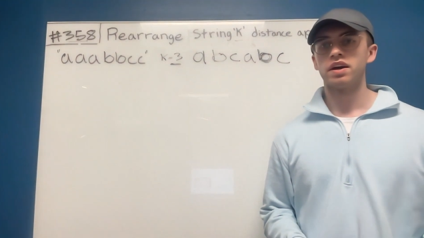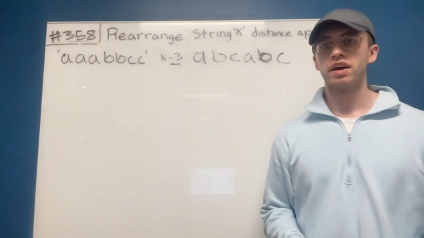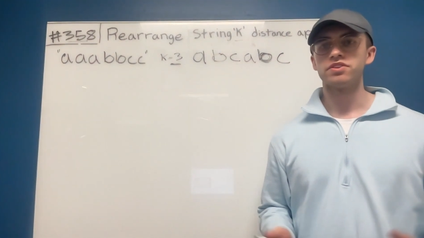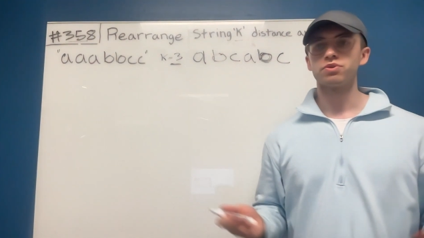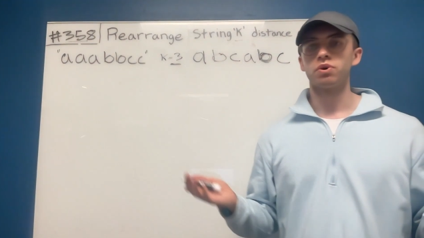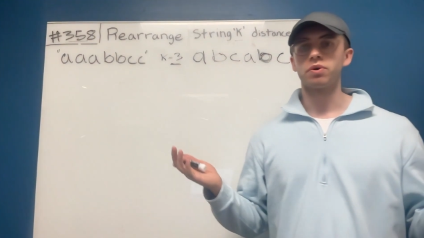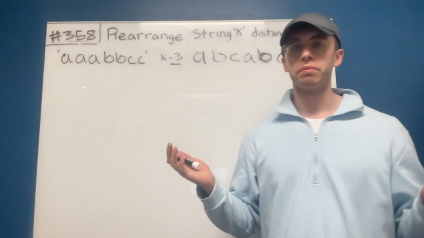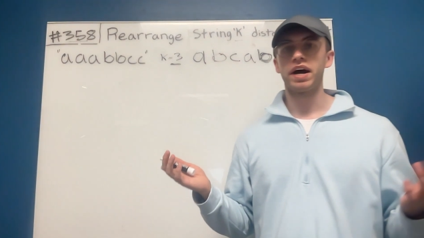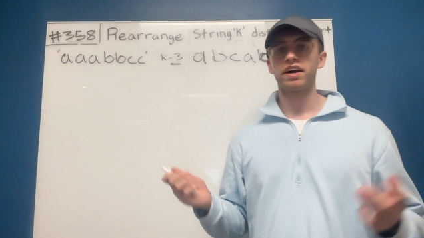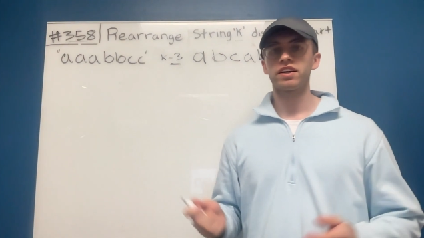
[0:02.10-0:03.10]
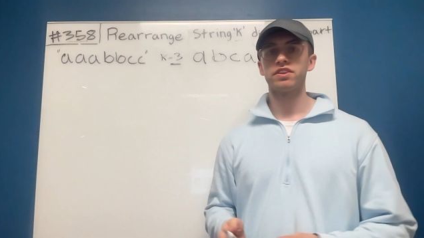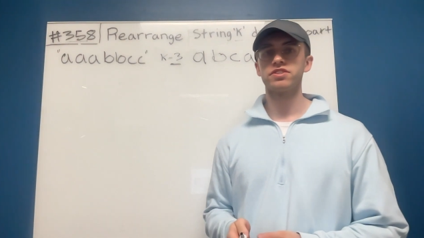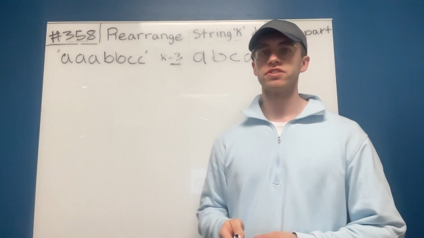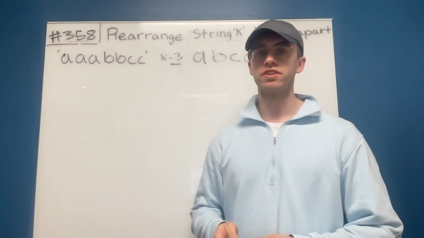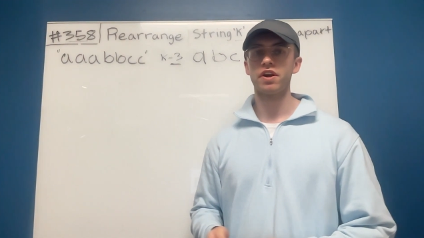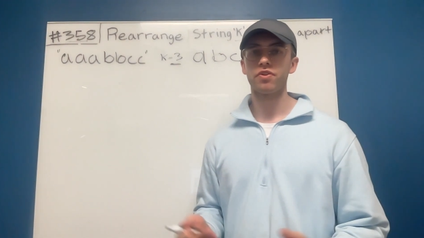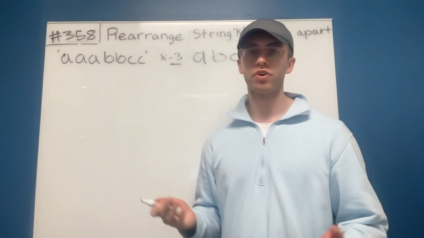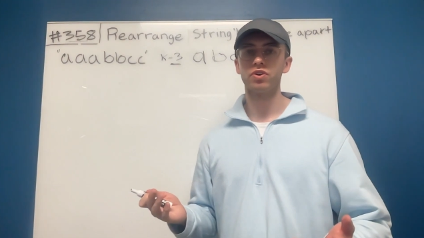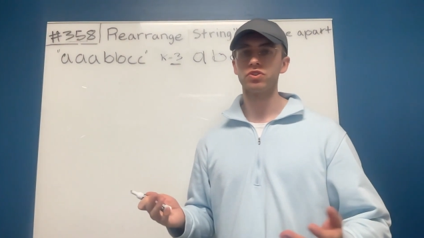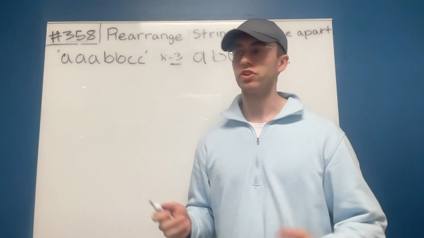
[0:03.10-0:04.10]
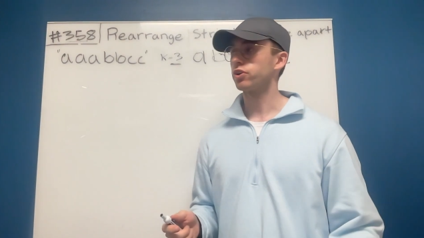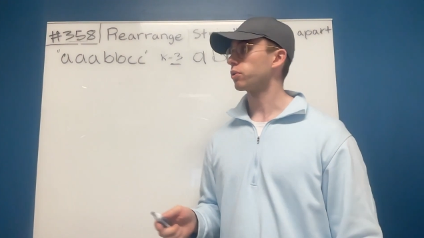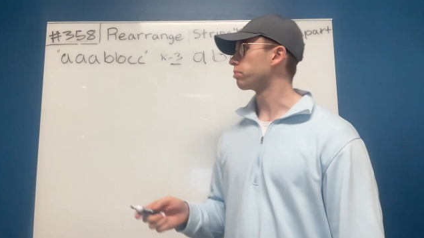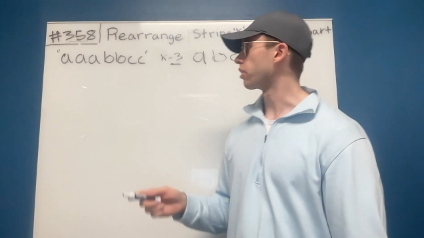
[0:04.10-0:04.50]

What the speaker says: Hey, so welcome back, and this is another LeetCode